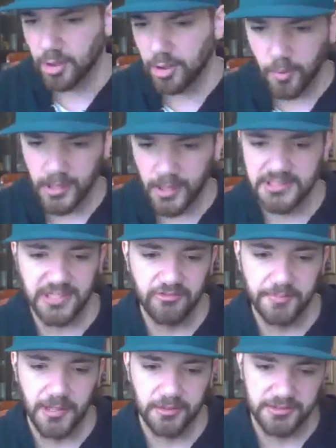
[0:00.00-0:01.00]
But again,
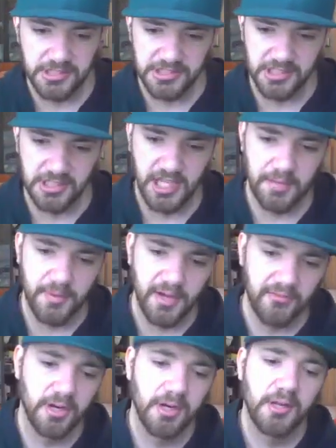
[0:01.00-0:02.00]
you don't want 7
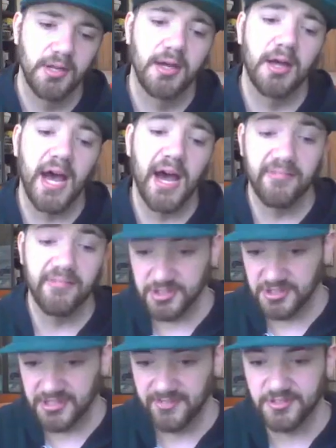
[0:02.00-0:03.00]
penalties in a game
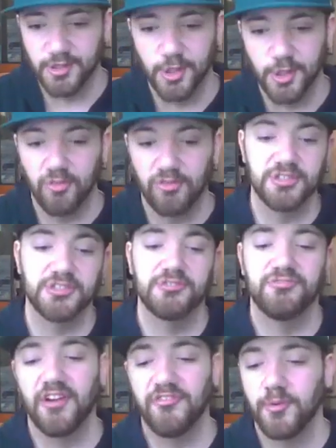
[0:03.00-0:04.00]
ever. Obviously,
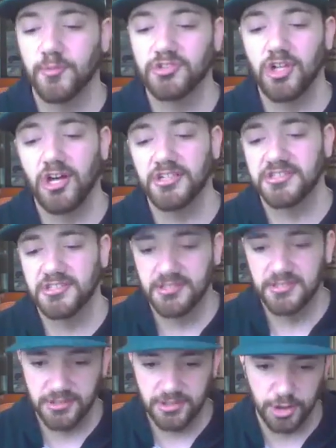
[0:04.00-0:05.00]
7 turnovers,
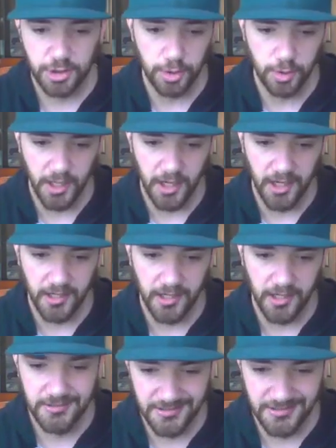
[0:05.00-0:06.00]
5 fumbles lost,
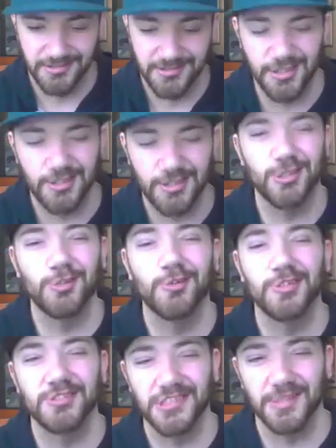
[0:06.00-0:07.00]
2
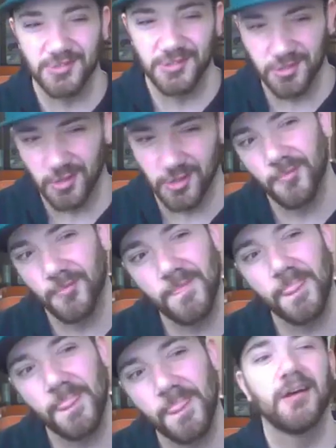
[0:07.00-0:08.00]

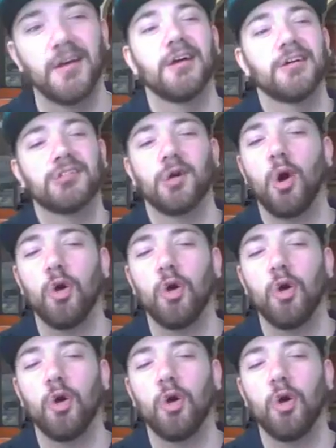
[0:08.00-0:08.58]
interceptions thrown.